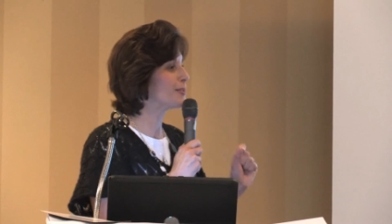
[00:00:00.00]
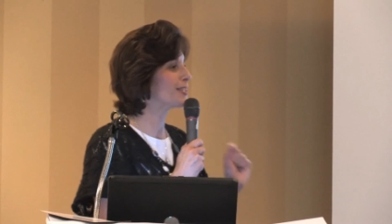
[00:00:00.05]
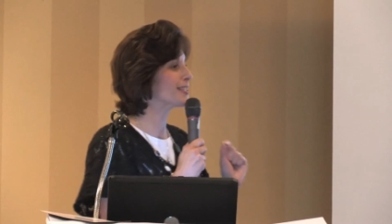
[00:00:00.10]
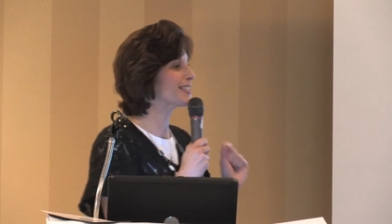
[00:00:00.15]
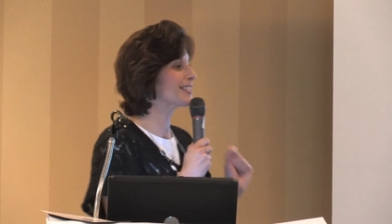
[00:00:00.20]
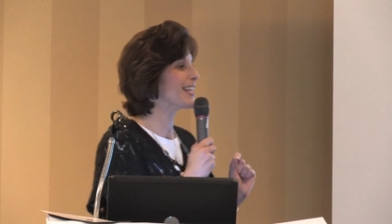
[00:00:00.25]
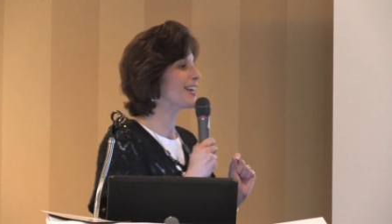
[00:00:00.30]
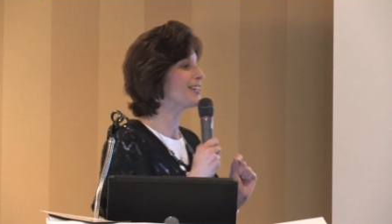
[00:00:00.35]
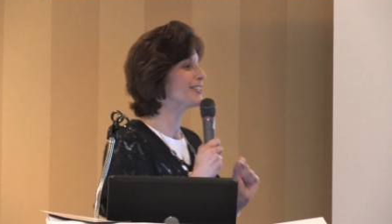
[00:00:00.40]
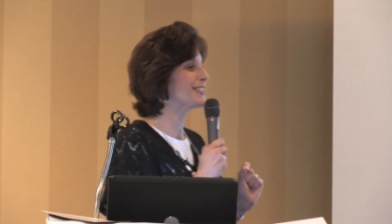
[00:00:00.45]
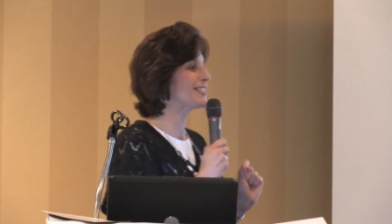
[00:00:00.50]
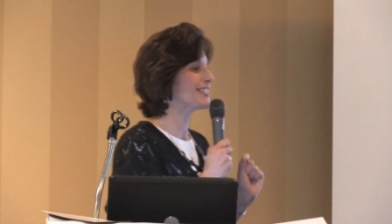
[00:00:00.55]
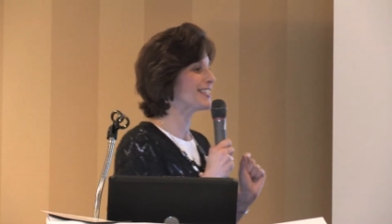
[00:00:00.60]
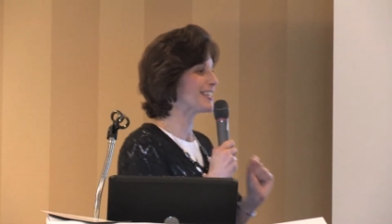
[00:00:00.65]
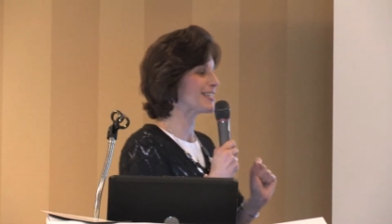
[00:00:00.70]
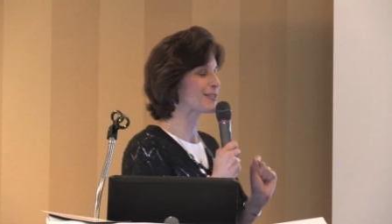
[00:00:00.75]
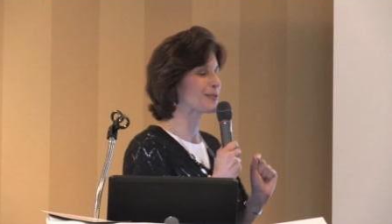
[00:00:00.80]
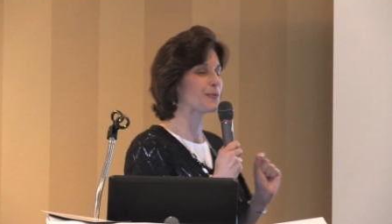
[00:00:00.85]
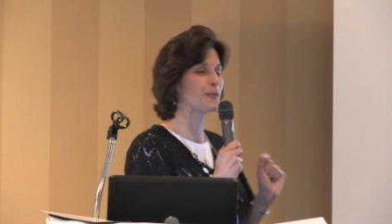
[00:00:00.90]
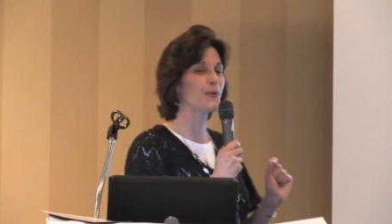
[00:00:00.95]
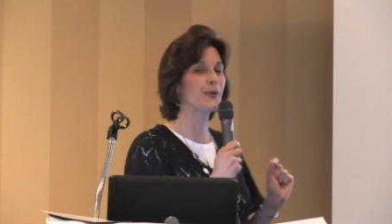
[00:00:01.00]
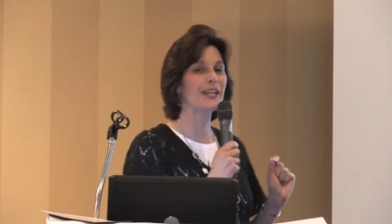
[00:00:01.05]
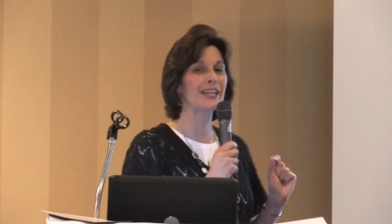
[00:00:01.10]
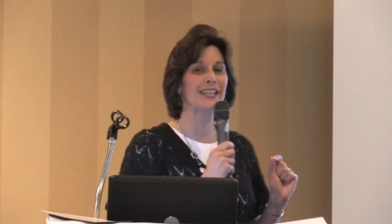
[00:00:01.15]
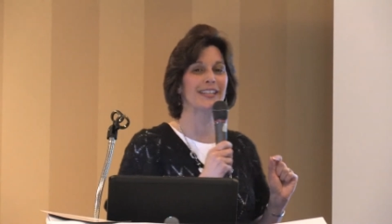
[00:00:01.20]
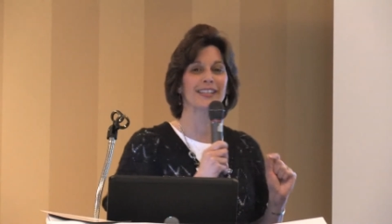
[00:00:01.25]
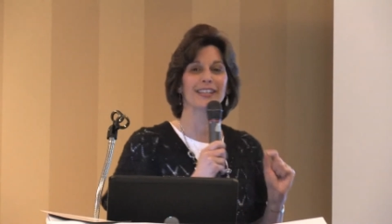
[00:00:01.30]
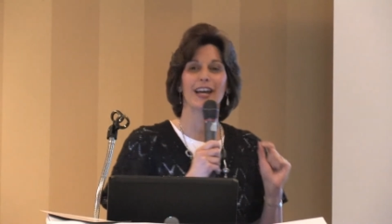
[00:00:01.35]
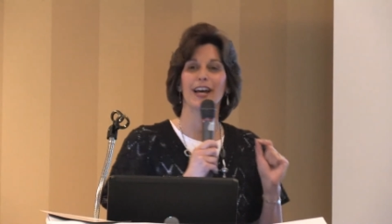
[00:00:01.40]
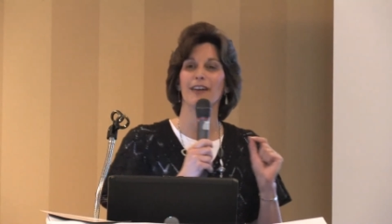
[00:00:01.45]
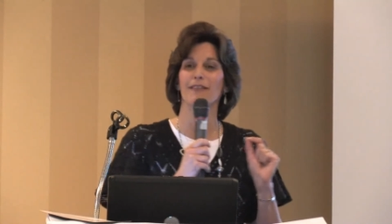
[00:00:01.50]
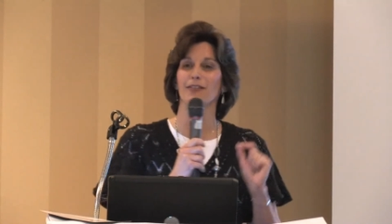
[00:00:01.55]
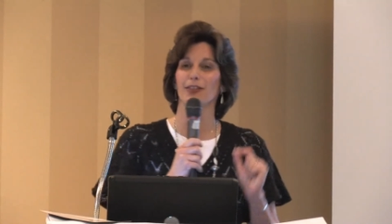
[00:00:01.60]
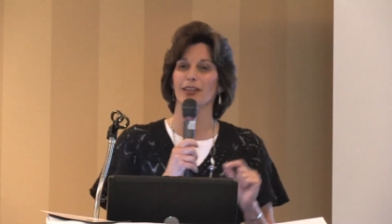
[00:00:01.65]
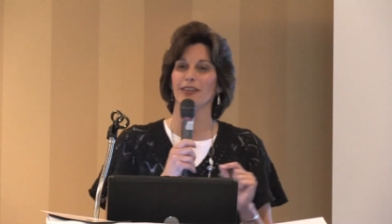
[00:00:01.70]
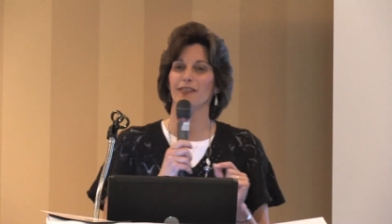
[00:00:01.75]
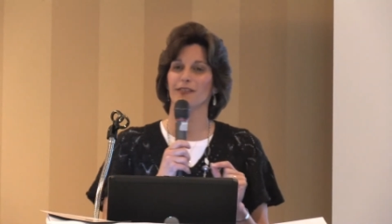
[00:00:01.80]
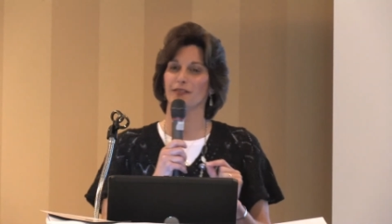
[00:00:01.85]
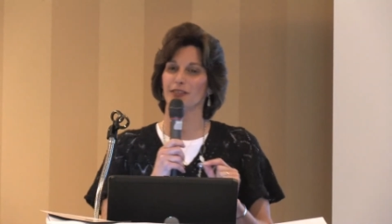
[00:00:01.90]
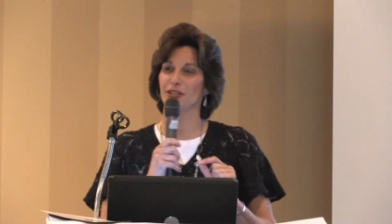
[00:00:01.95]
just telling you this, with
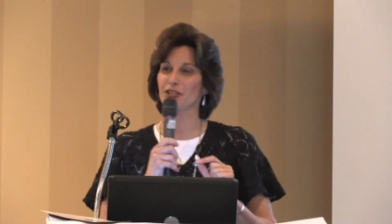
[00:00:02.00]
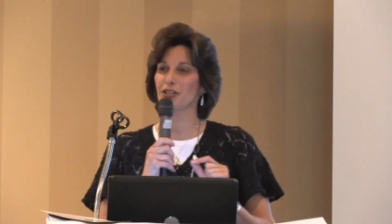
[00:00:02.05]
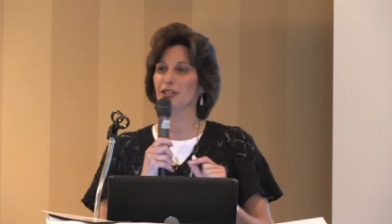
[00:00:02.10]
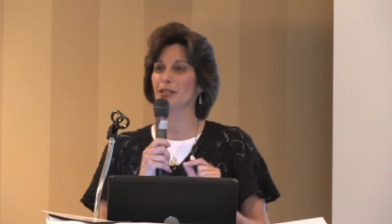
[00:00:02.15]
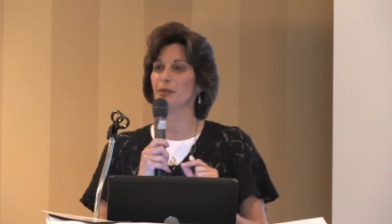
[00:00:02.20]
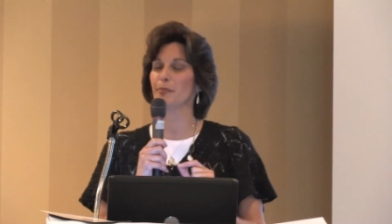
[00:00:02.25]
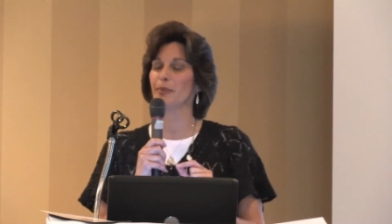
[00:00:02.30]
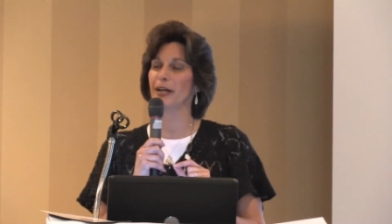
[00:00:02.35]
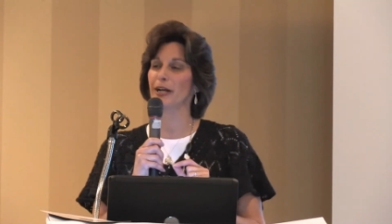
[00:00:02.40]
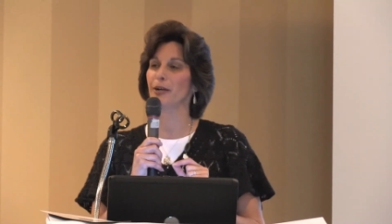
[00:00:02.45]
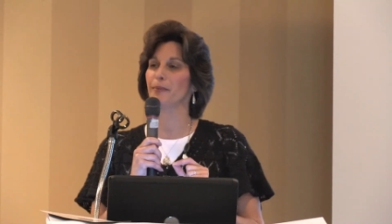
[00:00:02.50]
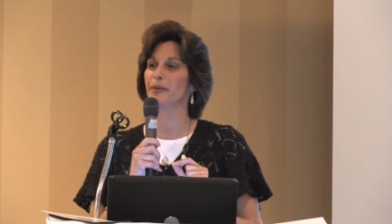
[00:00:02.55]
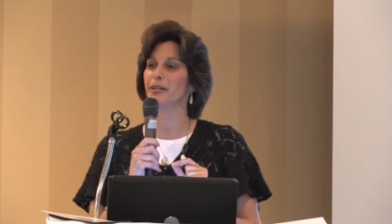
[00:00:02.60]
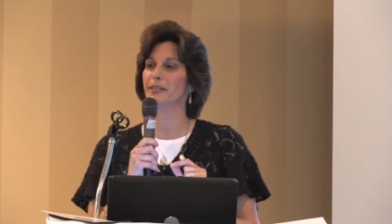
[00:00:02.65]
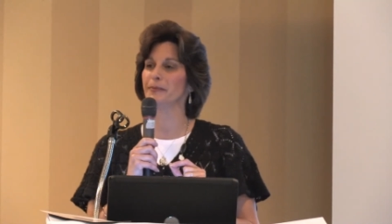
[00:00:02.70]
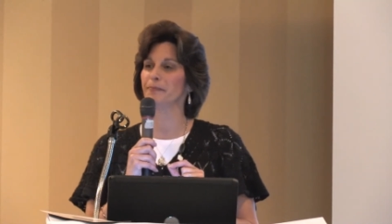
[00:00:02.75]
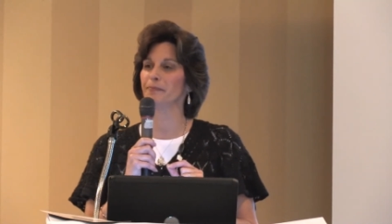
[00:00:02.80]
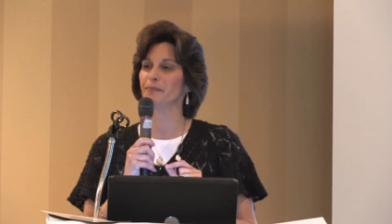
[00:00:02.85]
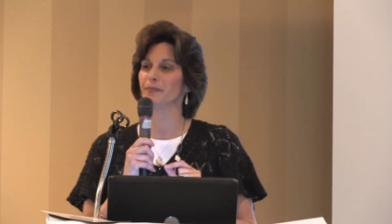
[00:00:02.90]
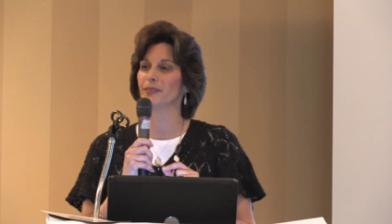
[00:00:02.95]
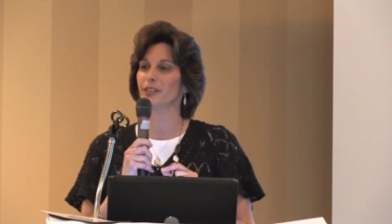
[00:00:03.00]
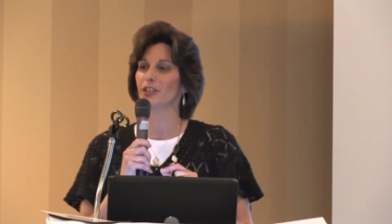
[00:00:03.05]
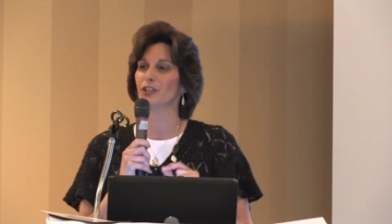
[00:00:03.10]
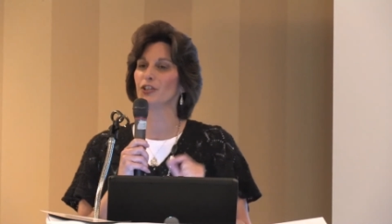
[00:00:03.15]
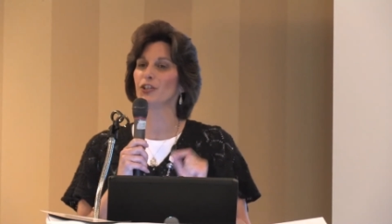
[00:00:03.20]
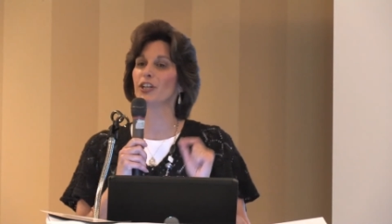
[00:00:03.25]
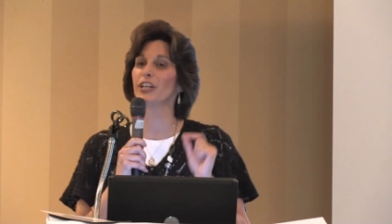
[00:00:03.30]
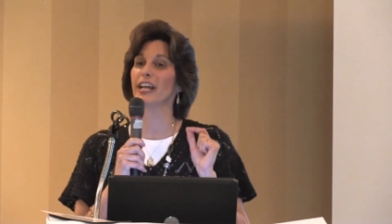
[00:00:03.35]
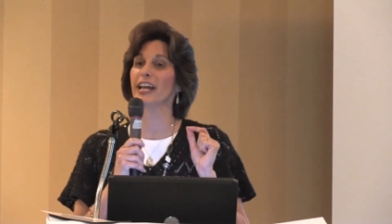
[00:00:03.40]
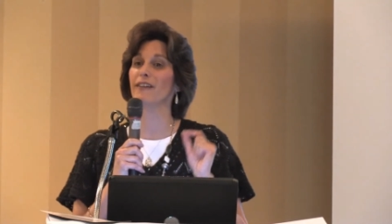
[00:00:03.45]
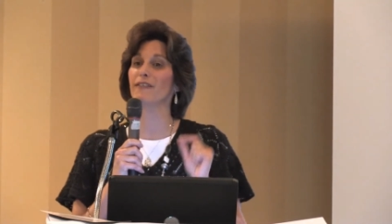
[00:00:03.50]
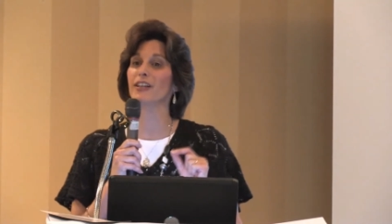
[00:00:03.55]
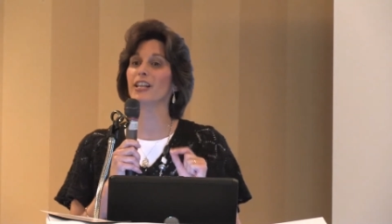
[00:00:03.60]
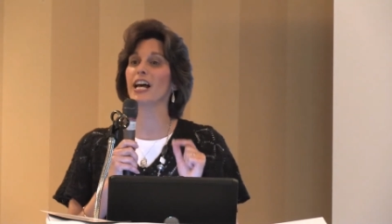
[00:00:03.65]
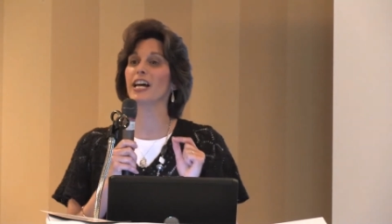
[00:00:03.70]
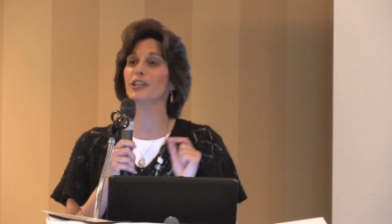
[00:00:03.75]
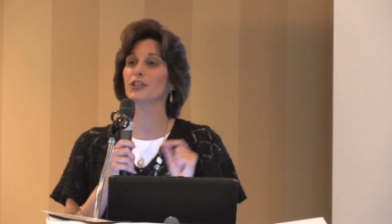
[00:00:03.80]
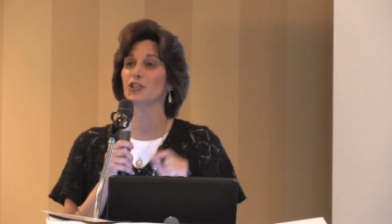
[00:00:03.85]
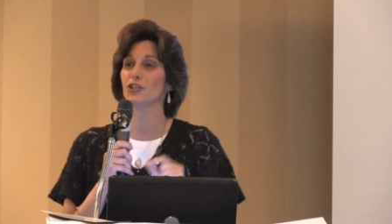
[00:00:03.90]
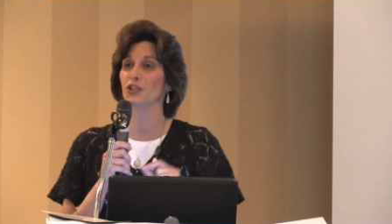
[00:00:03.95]
a vision impairment, you're going to have a
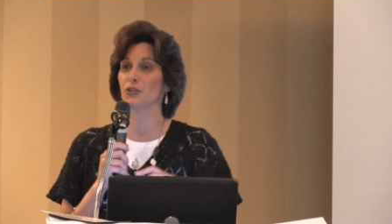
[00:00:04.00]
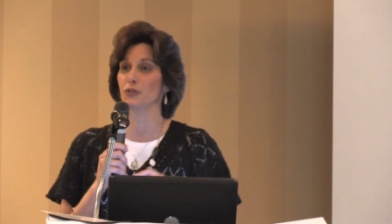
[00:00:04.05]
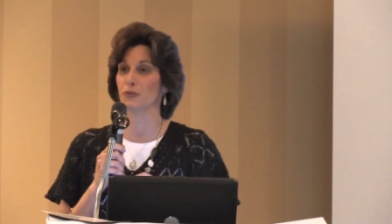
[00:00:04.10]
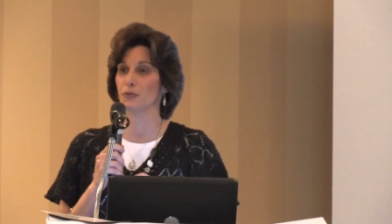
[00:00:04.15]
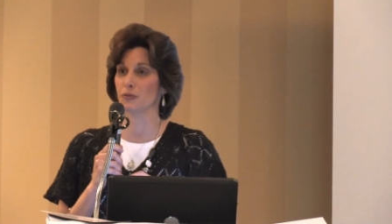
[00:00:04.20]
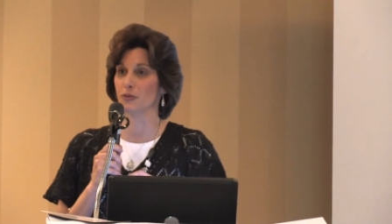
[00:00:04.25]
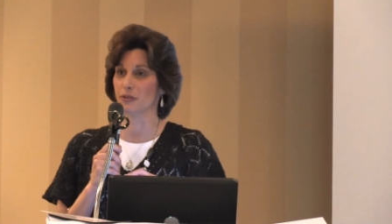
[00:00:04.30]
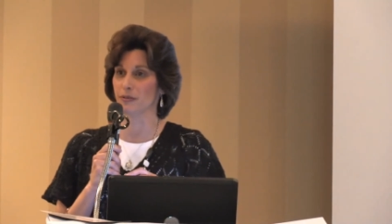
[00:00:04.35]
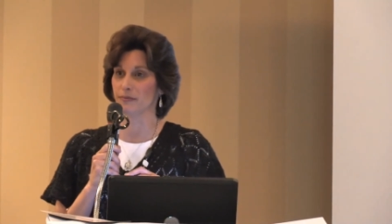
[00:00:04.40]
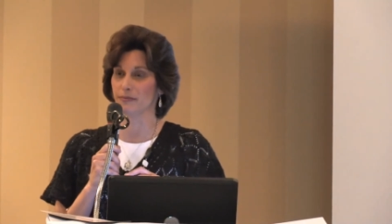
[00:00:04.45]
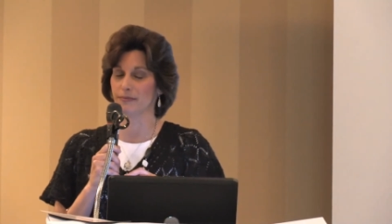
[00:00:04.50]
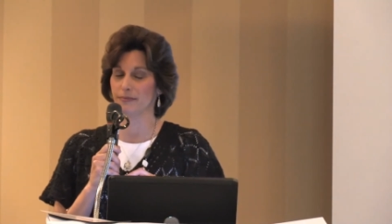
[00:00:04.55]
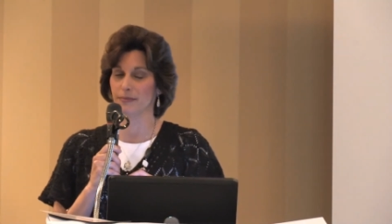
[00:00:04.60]
lot of shoes.